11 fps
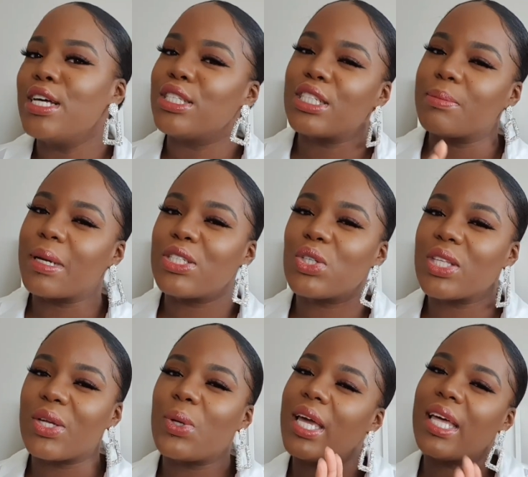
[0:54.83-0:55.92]
So just make sure
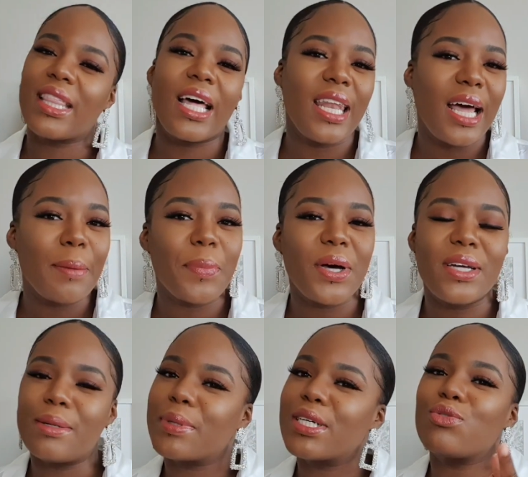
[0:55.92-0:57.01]
that you hit that like
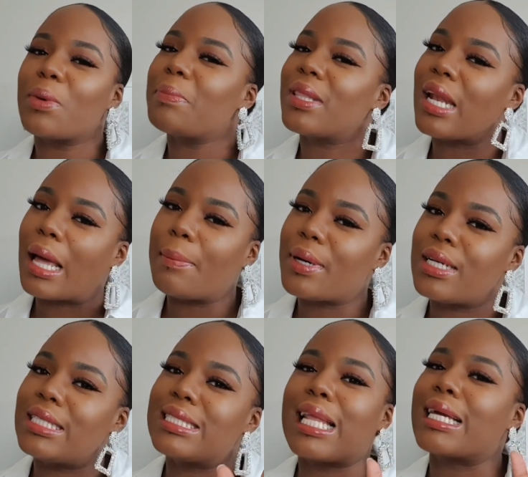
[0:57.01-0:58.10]
button, because remember, the like button
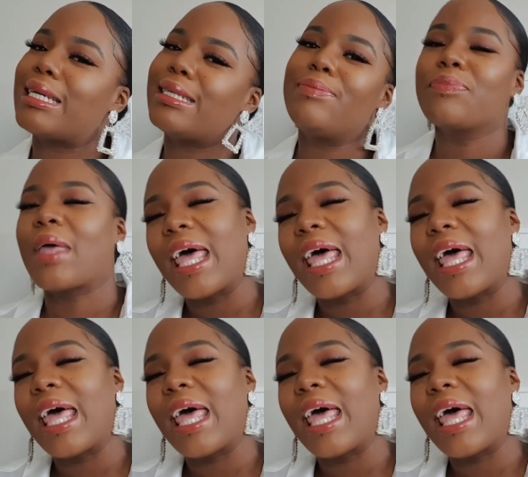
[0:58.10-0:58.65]
is like a